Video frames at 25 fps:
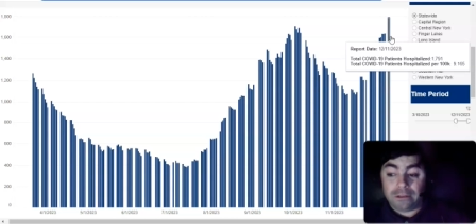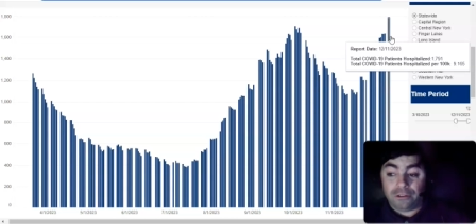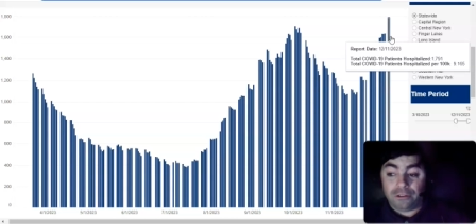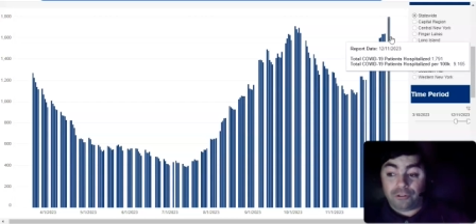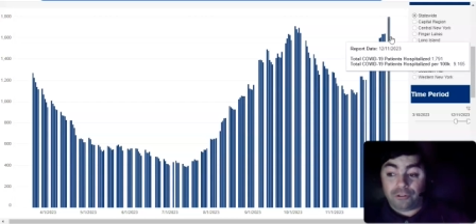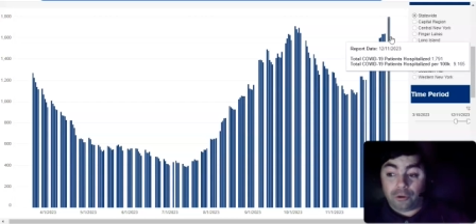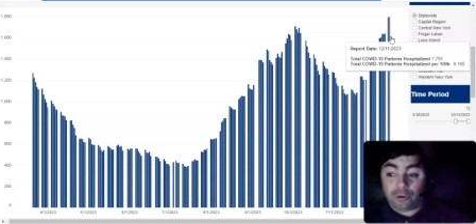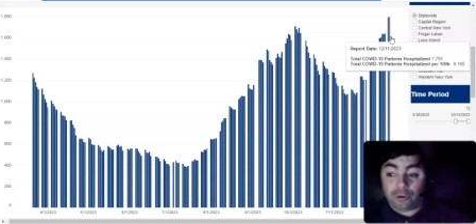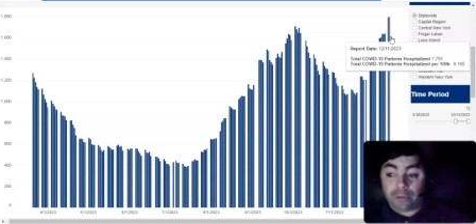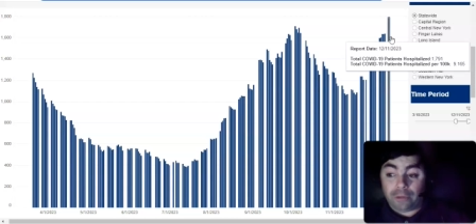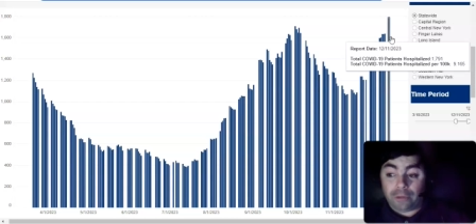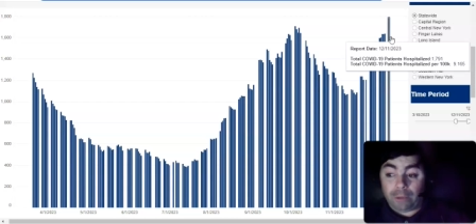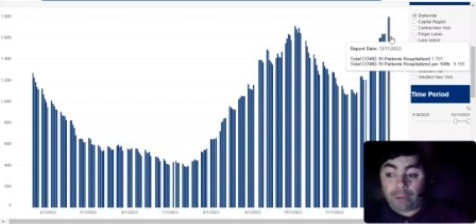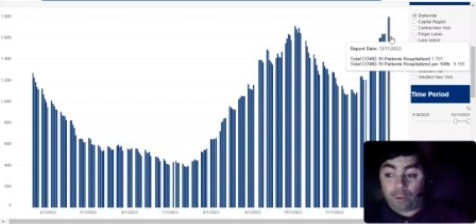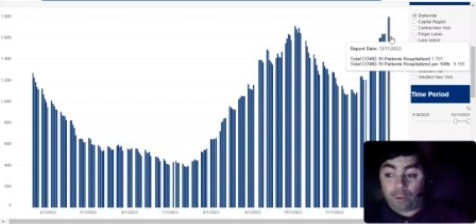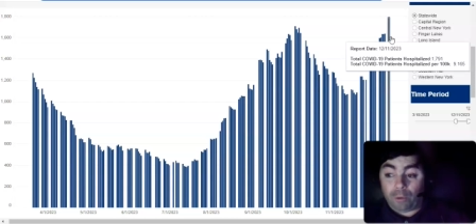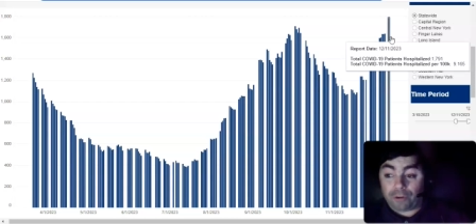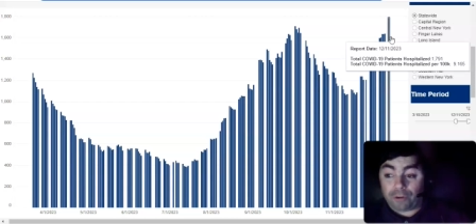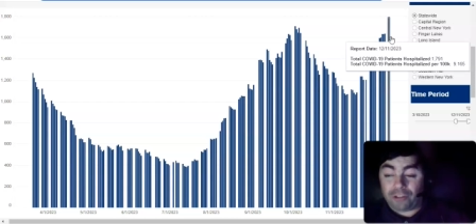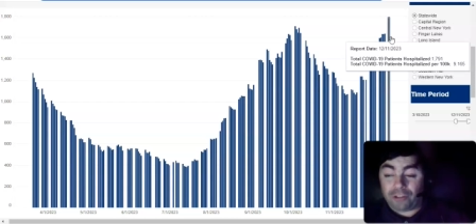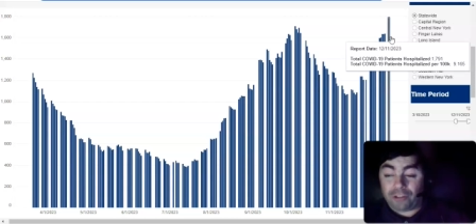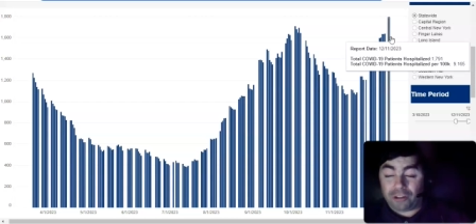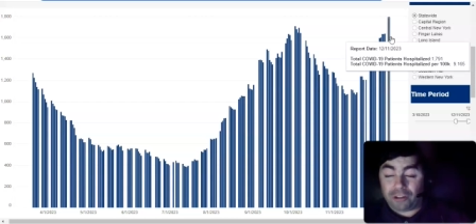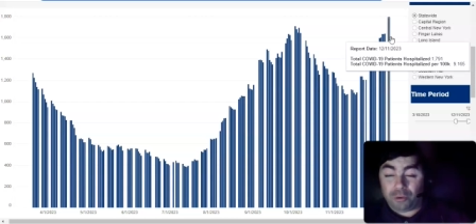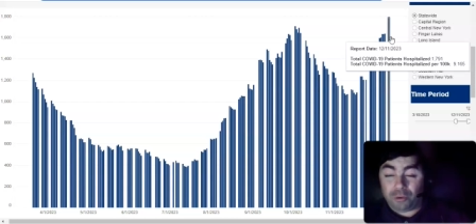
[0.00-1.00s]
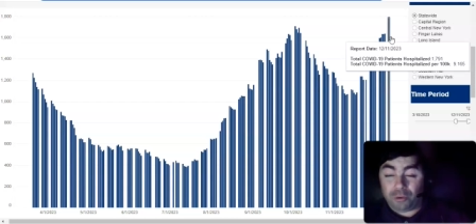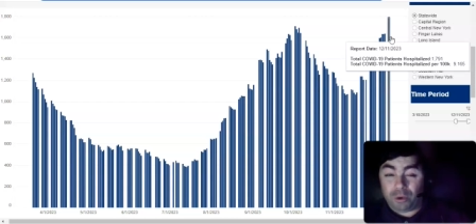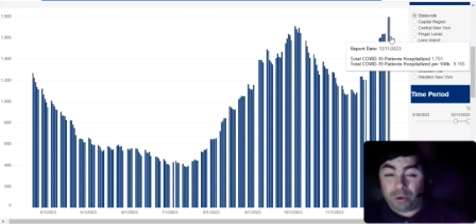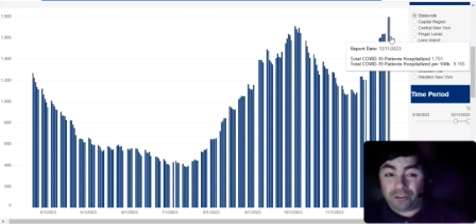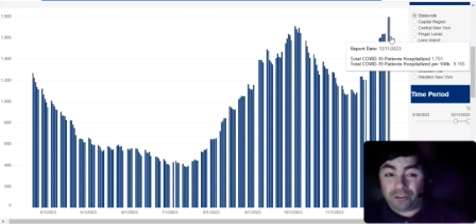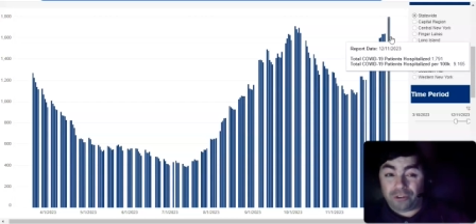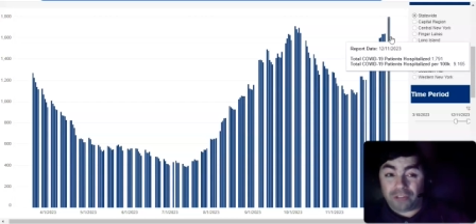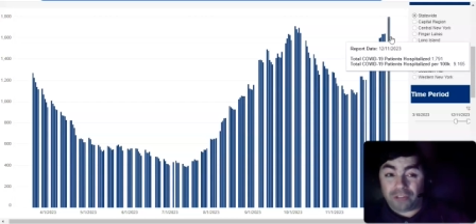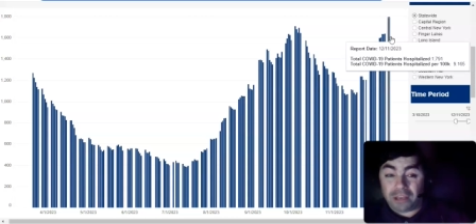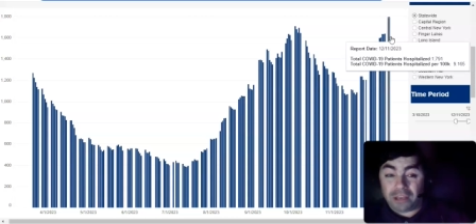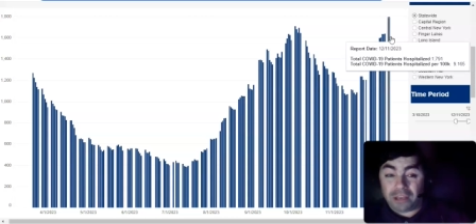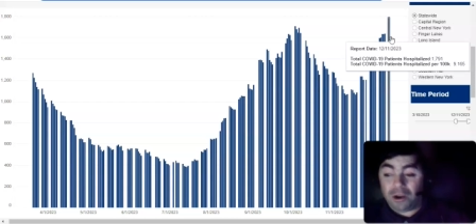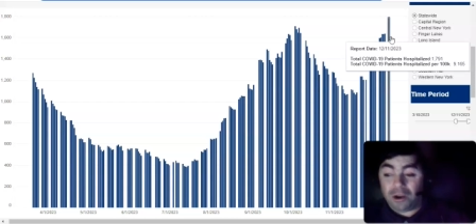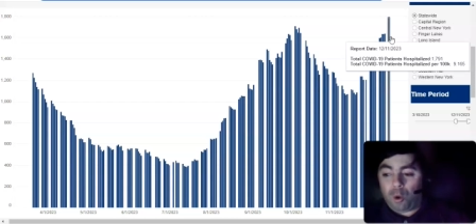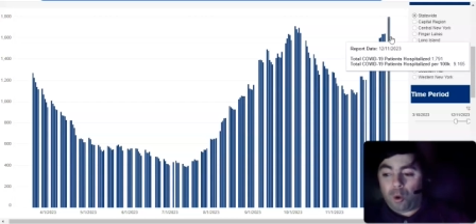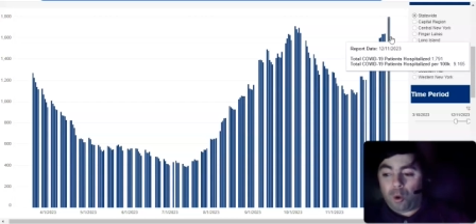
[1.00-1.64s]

So that works out to, what is that,